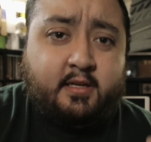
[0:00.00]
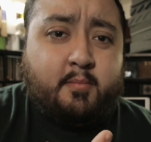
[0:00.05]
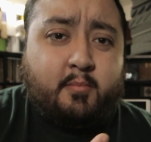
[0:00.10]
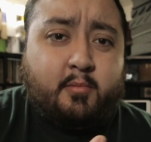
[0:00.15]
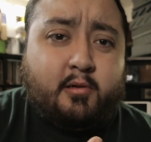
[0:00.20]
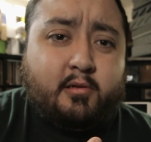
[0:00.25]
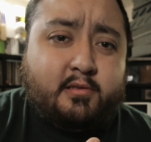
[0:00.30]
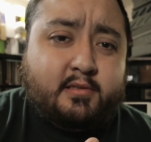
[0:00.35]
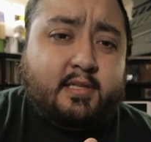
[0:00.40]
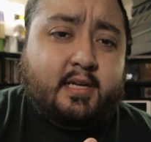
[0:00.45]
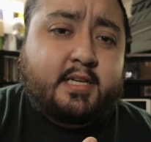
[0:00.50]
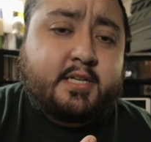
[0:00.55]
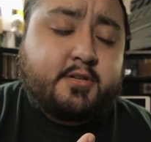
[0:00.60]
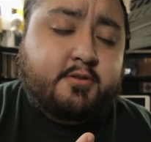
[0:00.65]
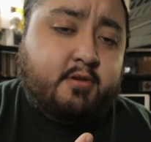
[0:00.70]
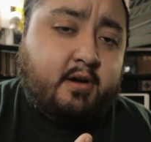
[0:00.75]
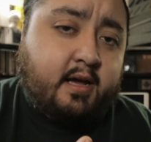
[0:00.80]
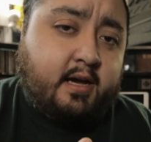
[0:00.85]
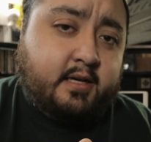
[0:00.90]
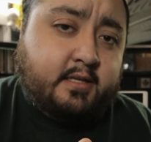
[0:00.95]

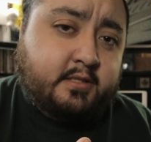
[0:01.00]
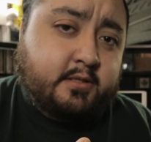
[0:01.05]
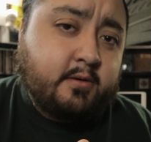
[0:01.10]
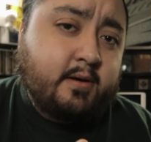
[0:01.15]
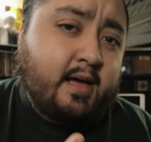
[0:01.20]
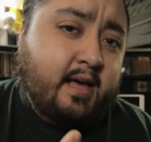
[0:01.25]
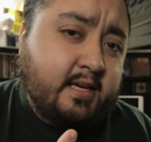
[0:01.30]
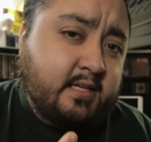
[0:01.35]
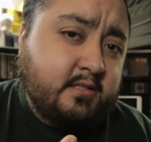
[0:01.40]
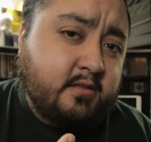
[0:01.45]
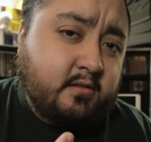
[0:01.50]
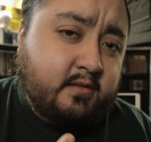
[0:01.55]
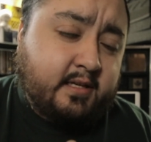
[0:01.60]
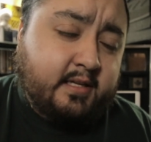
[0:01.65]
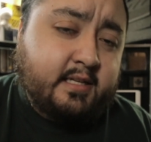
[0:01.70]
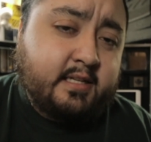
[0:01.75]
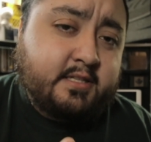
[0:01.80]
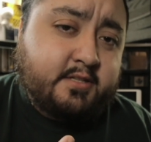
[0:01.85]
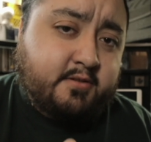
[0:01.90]
multi-track, so isolated